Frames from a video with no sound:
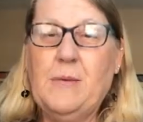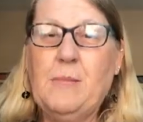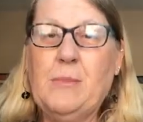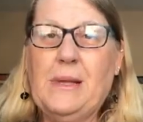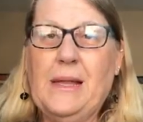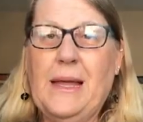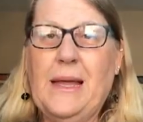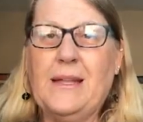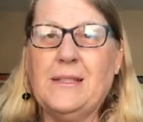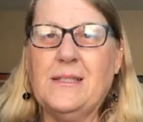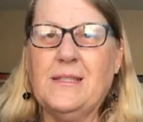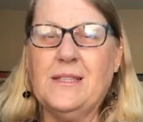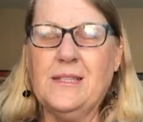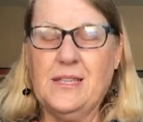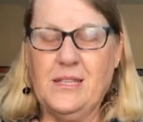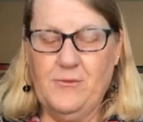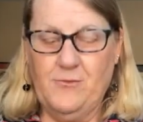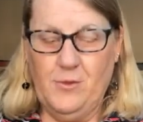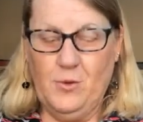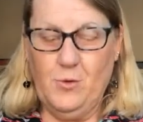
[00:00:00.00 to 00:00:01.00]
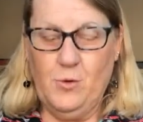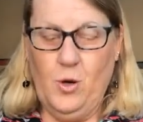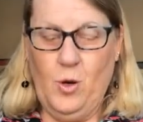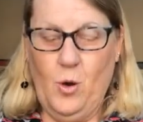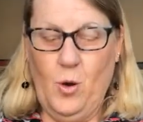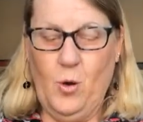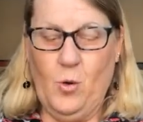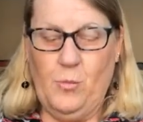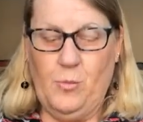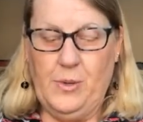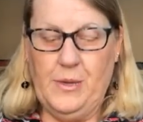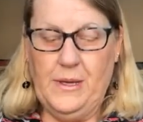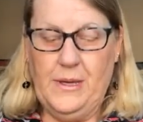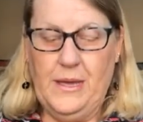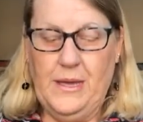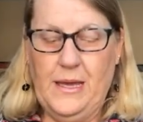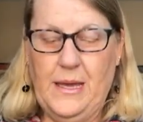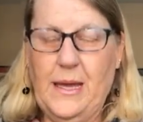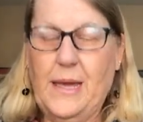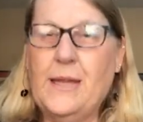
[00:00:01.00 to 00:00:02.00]
plans to give you hope
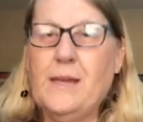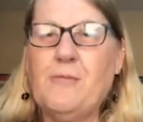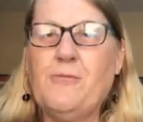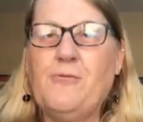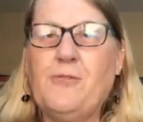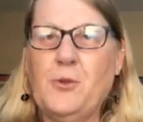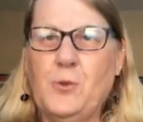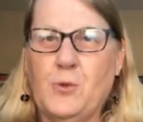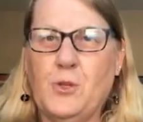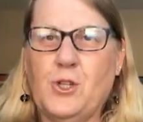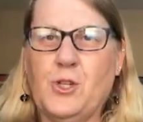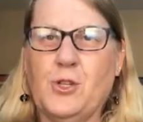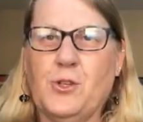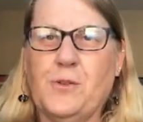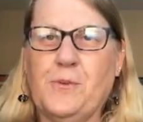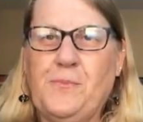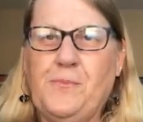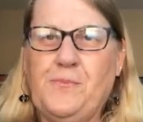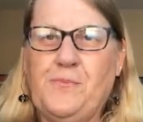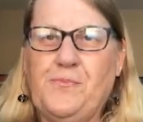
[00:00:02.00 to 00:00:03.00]
and a future.